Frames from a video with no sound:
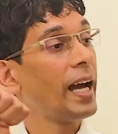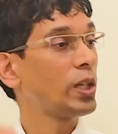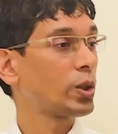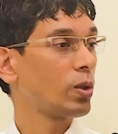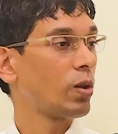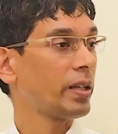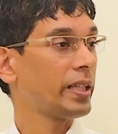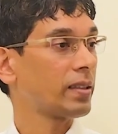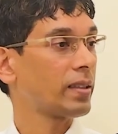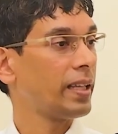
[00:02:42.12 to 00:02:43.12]
and should not
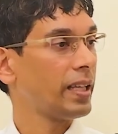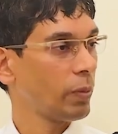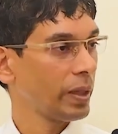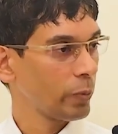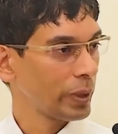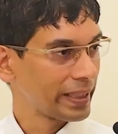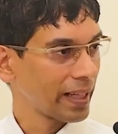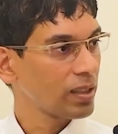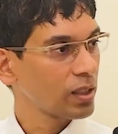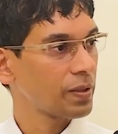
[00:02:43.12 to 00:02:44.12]
eat. And then when we
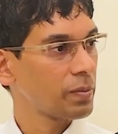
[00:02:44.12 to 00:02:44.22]
tell this film